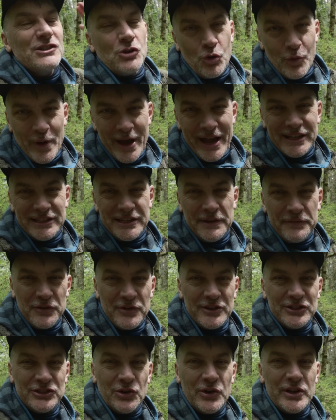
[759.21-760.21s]
always, if you
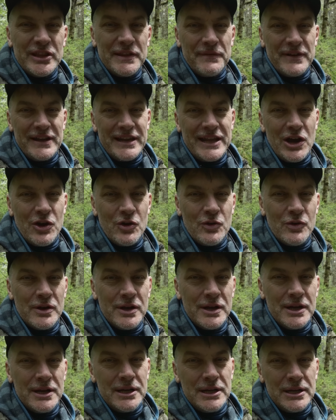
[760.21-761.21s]
enjoyed the video,
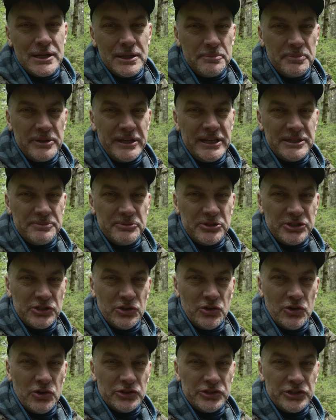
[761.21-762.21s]
please be
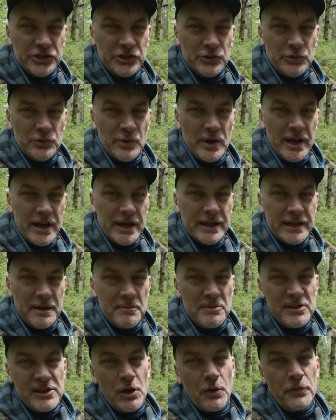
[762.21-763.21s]
sure to
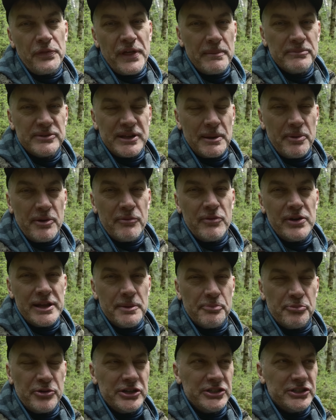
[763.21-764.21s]
give me the old thumbs up. I really
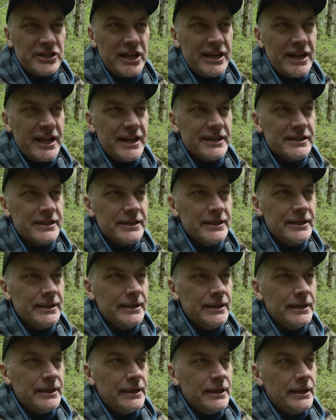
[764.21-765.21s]
appreciate it.
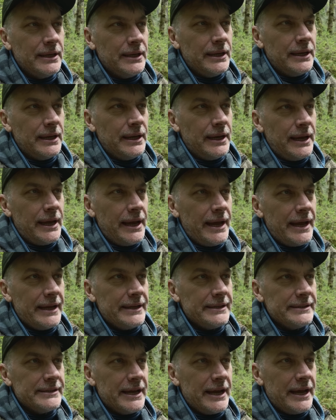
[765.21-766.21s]

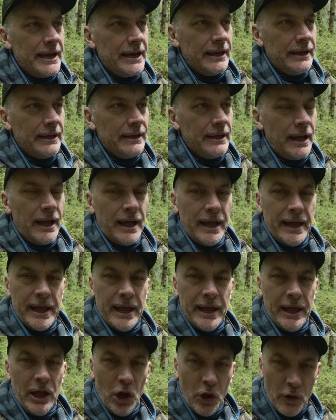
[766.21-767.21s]
And I
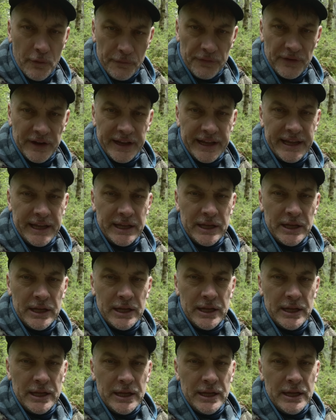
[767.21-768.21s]
hopefully
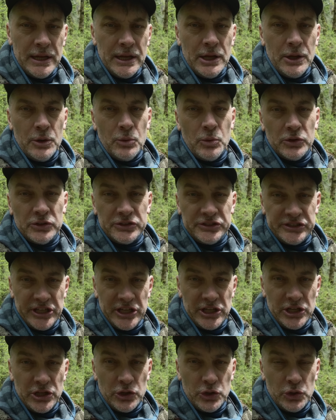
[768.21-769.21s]
will
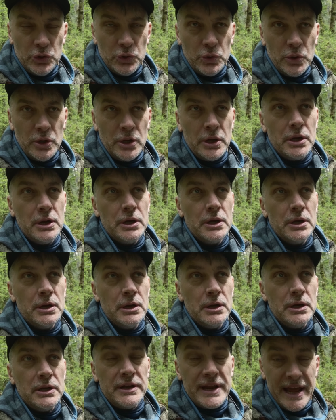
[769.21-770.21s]
see you
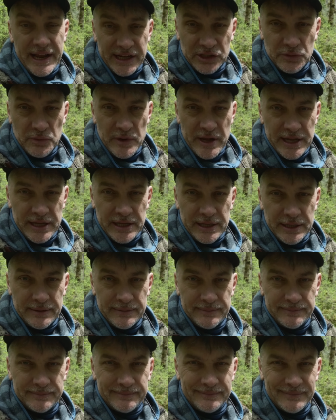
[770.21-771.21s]
next week.
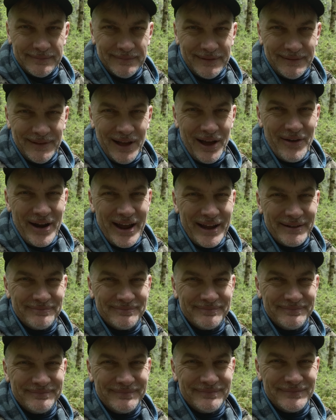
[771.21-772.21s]
All right,
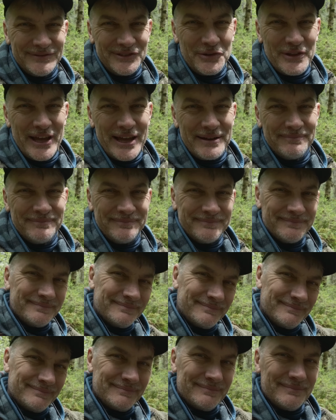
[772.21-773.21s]
till then,
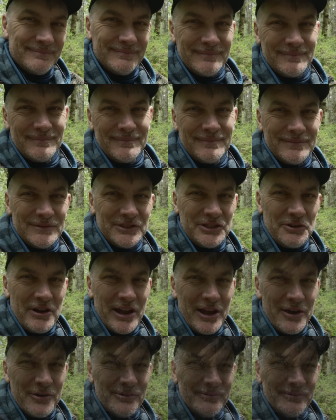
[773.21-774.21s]
cheerio.